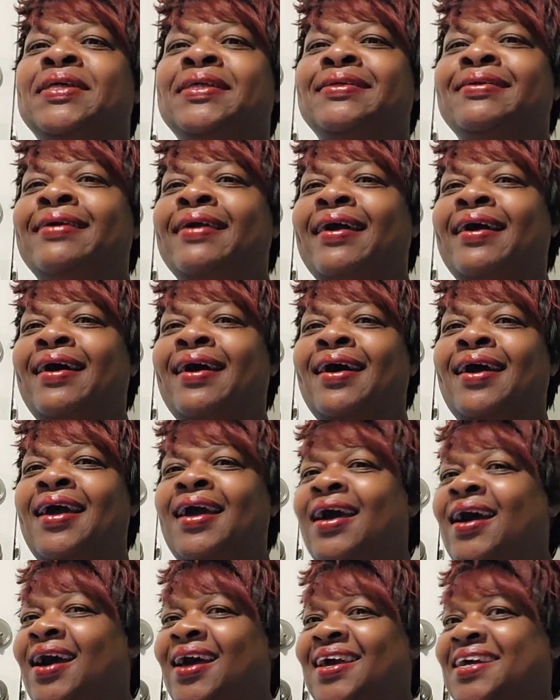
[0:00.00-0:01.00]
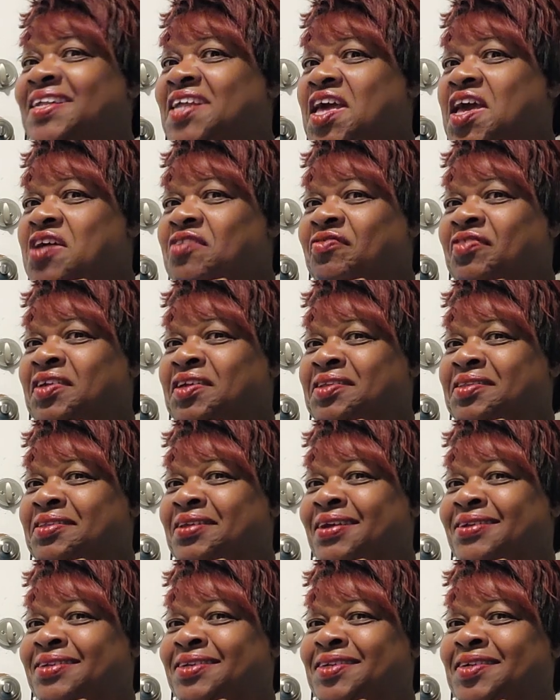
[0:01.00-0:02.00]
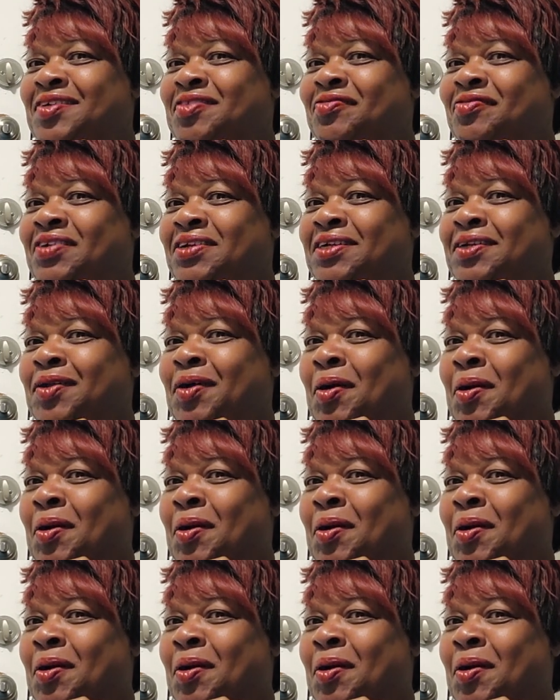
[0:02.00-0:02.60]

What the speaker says: yeah, I had every intention of reading